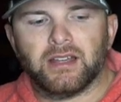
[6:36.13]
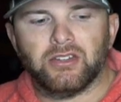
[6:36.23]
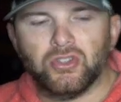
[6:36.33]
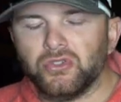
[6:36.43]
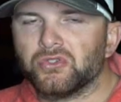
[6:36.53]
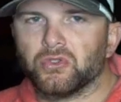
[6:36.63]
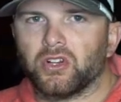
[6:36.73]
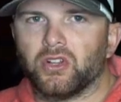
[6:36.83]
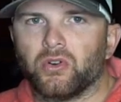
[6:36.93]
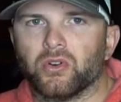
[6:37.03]

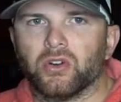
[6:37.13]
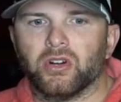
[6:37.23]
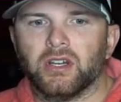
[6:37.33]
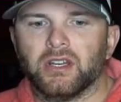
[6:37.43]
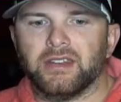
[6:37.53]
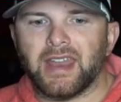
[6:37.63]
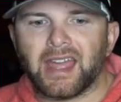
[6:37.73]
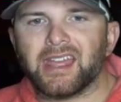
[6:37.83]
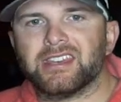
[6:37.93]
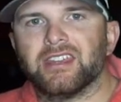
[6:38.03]
neutral or
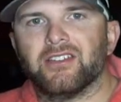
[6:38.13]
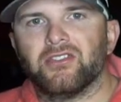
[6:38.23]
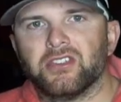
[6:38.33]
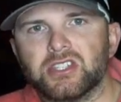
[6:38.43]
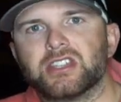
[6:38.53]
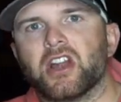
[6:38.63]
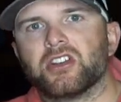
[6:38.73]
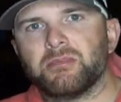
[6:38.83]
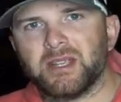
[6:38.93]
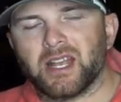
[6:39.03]
negative
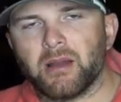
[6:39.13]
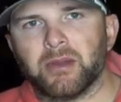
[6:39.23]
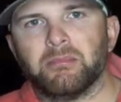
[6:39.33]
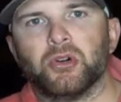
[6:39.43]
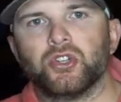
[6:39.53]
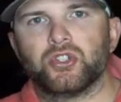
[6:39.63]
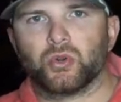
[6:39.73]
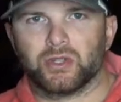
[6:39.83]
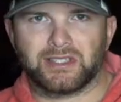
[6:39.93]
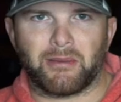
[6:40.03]
start to become and push
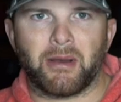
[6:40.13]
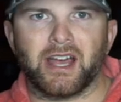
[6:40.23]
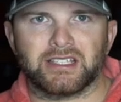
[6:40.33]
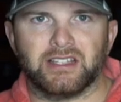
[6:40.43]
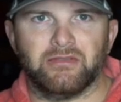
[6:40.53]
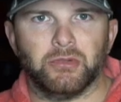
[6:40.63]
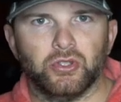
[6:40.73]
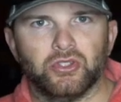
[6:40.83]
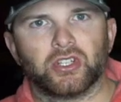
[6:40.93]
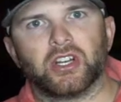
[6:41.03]
towards that positive
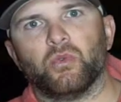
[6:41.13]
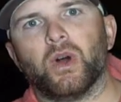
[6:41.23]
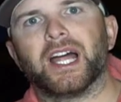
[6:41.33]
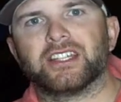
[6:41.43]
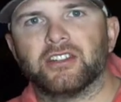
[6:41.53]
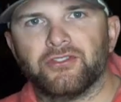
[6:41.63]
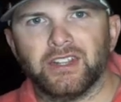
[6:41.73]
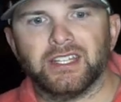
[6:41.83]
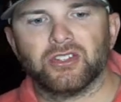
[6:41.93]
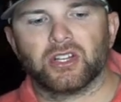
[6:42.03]
mood. They're going to want to
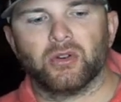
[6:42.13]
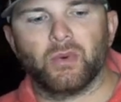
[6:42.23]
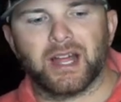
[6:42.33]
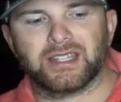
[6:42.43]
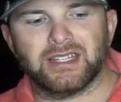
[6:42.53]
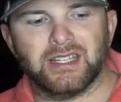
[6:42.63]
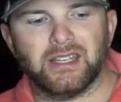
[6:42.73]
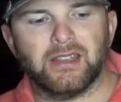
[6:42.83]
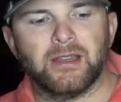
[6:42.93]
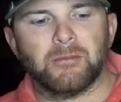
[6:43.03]
feed. They're going to want to
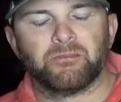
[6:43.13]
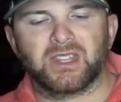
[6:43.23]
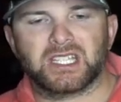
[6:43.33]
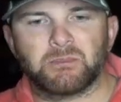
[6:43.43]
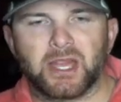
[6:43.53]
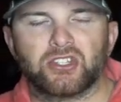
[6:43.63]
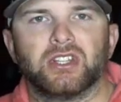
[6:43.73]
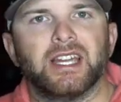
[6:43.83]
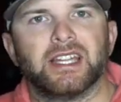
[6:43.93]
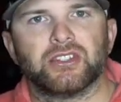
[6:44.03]
eat,
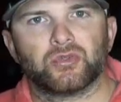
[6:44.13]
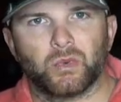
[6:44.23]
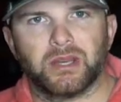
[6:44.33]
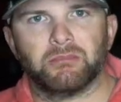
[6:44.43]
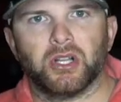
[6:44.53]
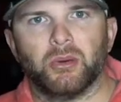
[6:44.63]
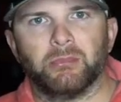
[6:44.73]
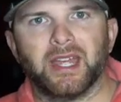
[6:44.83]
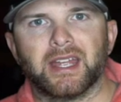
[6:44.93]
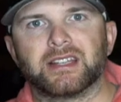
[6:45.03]
especially on those windblown
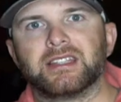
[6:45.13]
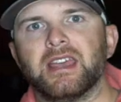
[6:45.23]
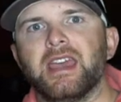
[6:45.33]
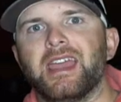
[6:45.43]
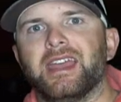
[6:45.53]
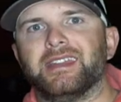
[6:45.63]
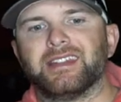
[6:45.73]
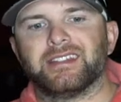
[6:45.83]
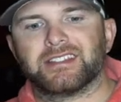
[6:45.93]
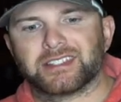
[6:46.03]
banks. And
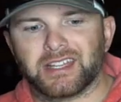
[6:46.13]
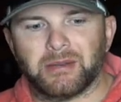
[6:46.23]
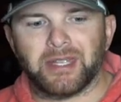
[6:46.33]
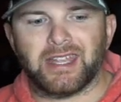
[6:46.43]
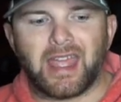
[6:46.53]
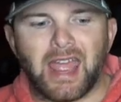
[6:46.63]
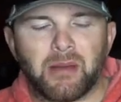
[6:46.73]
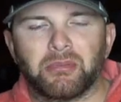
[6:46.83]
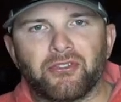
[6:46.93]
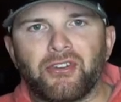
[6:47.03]
then this is going to be
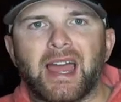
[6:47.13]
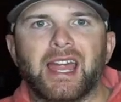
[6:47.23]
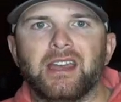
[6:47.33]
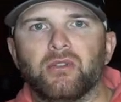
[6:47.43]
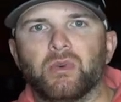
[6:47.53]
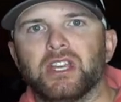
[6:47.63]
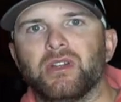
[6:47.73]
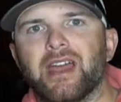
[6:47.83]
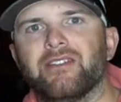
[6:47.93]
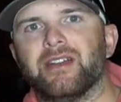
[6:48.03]
amplified when
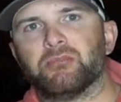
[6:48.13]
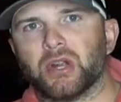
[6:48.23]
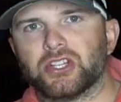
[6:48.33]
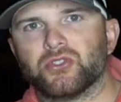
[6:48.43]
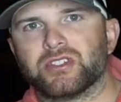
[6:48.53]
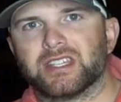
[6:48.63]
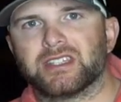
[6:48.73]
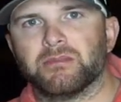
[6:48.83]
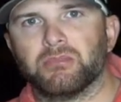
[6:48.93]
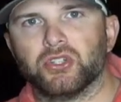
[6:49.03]
you have a pressure
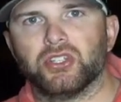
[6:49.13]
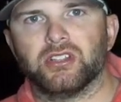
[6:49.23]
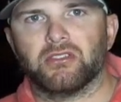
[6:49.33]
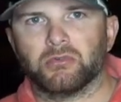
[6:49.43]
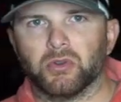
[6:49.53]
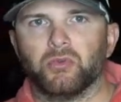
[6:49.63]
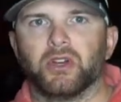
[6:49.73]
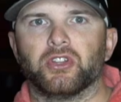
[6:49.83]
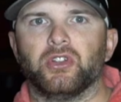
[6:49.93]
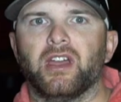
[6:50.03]
system pushing through,
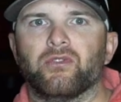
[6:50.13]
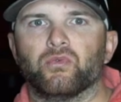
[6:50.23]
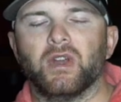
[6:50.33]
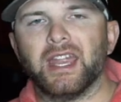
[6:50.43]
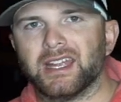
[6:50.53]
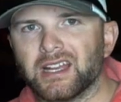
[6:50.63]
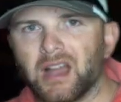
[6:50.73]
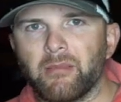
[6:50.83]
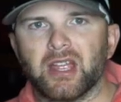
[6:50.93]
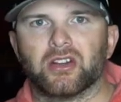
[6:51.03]
whether you have rain
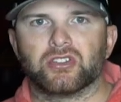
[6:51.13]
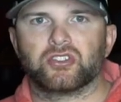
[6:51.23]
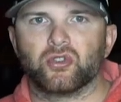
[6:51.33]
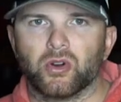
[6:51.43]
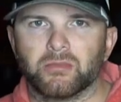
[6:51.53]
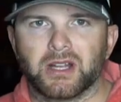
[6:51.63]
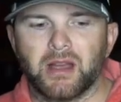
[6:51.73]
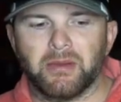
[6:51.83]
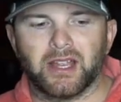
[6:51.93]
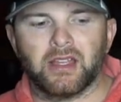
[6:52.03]
coming or storm
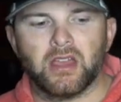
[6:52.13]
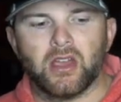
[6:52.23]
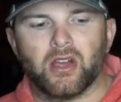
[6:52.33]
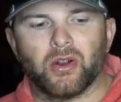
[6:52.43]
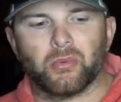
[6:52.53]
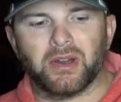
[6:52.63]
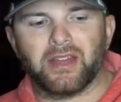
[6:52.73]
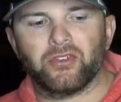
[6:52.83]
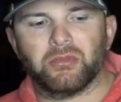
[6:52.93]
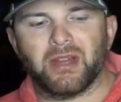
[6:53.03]
coming or
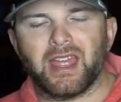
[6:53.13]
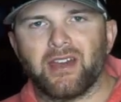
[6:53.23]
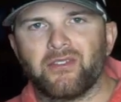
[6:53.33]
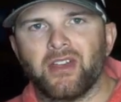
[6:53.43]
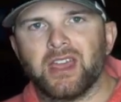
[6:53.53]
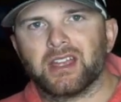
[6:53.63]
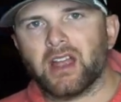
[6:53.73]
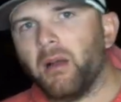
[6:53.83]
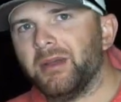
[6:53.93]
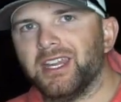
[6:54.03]
whatever you might have
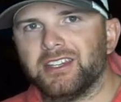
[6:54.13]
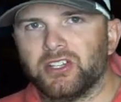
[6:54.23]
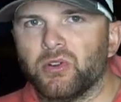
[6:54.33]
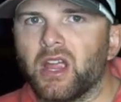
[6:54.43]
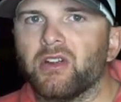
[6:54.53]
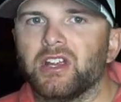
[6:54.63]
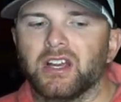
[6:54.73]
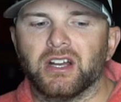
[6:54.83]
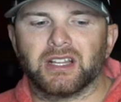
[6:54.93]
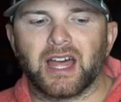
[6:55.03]
coming into your
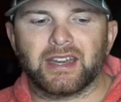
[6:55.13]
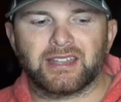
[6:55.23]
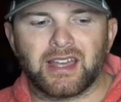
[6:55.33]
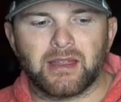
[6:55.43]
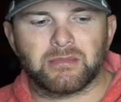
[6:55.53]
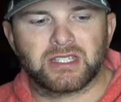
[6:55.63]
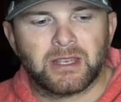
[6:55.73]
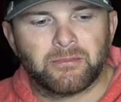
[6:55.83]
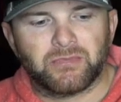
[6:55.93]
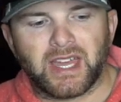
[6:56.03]
area. A lot of times
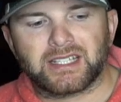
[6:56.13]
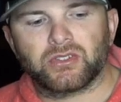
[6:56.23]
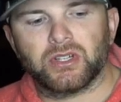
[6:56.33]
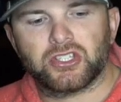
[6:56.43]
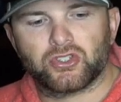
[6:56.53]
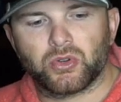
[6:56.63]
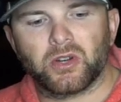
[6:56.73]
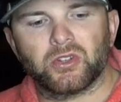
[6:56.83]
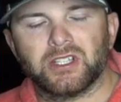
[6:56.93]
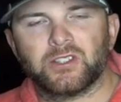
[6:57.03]
that's going to
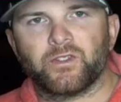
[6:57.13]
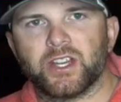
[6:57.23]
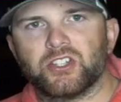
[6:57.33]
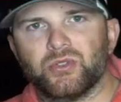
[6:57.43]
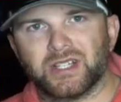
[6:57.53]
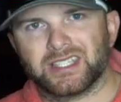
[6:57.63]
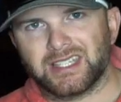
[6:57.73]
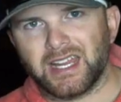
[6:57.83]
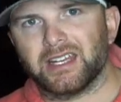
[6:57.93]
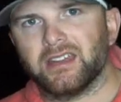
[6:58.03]
trigger these fish to
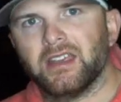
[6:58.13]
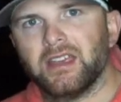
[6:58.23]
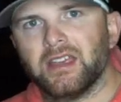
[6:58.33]
extend